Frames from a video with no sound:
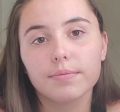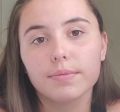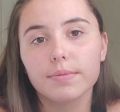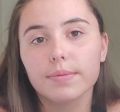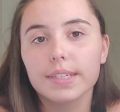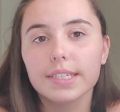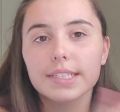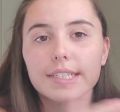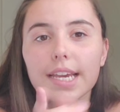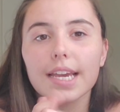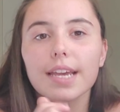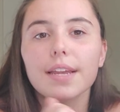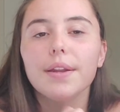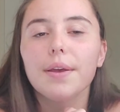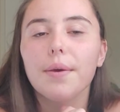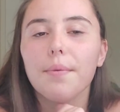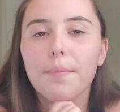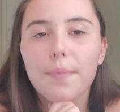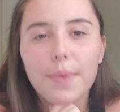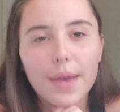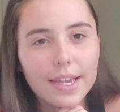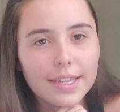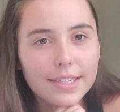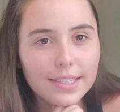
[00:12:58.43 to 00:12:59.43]
the
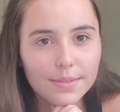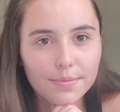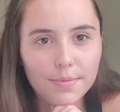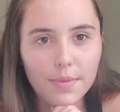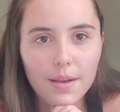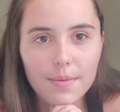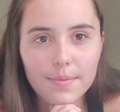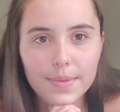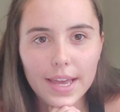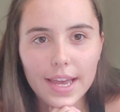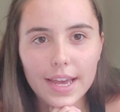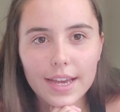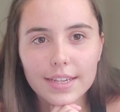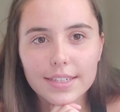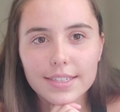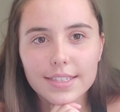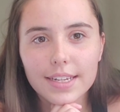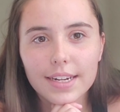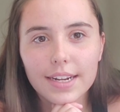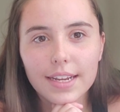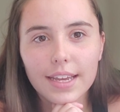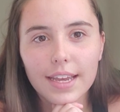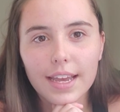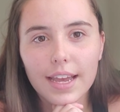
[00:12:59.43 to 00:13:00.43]
10 best mom hacks
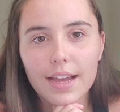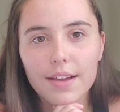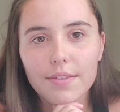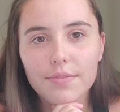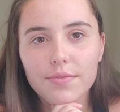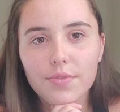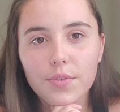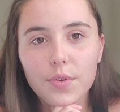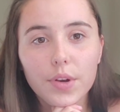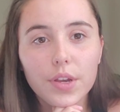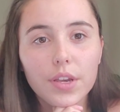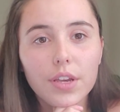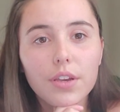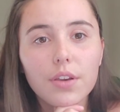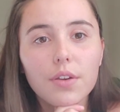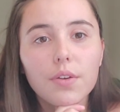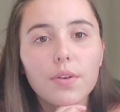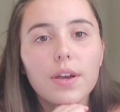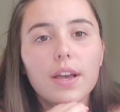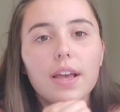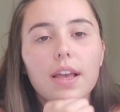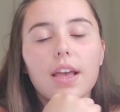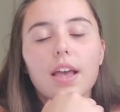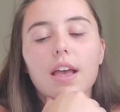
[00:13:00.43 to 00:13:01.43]
that I have for
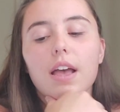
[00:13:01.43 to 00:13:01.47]
you.